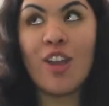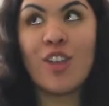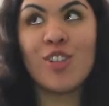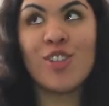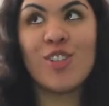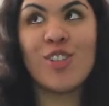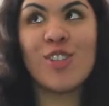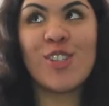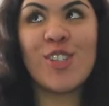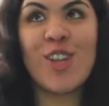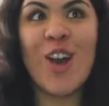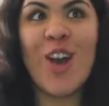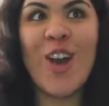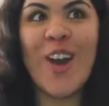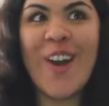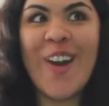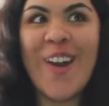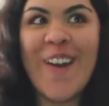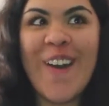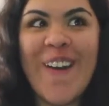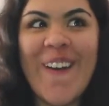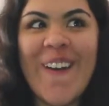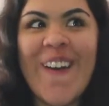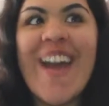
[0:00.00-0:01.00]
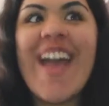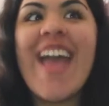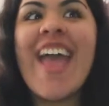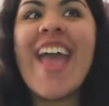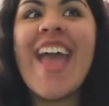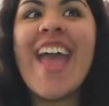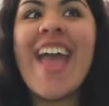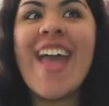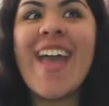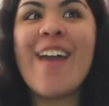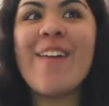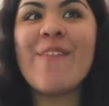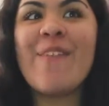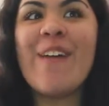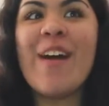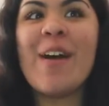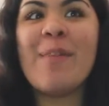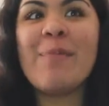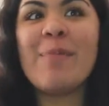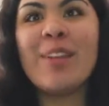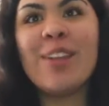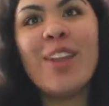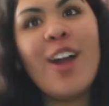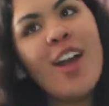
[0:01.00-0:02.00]
So if
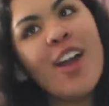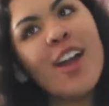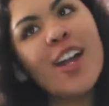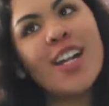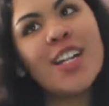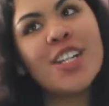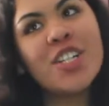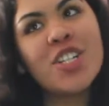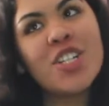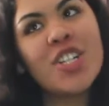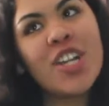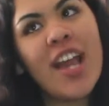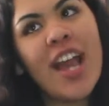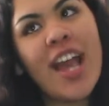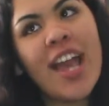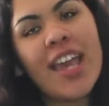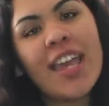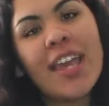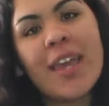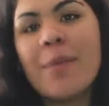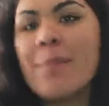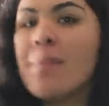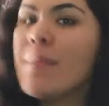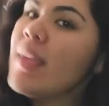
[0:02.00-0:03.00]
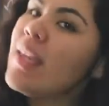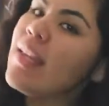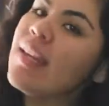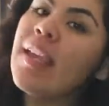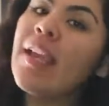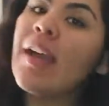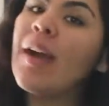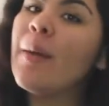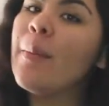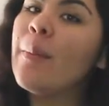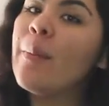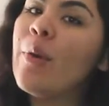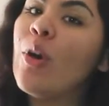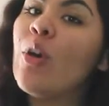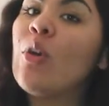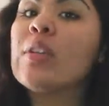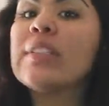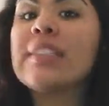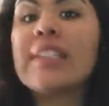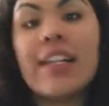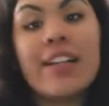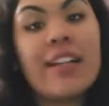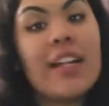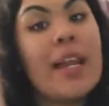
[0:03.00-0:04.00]
I'm a large, I get medium.
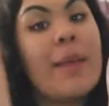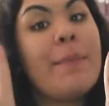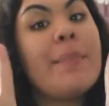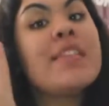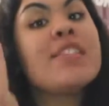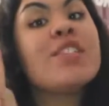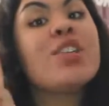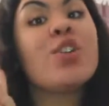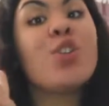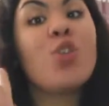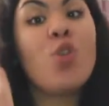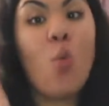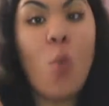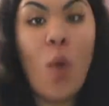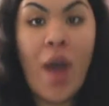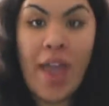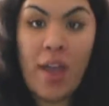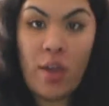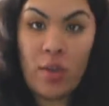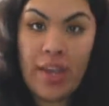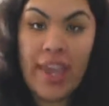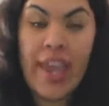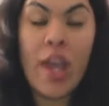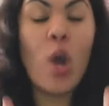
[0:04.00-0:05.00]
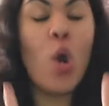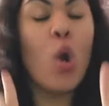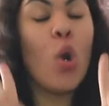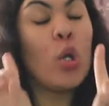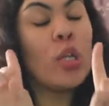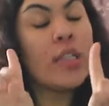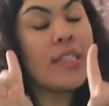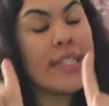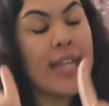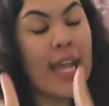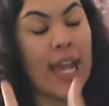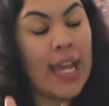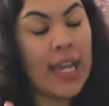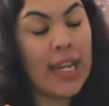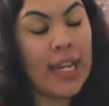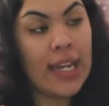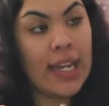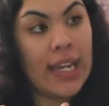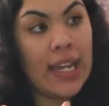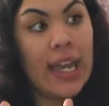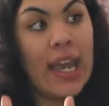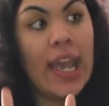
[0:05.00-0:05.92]
Hold on, let me tell you why, okay? Hold on.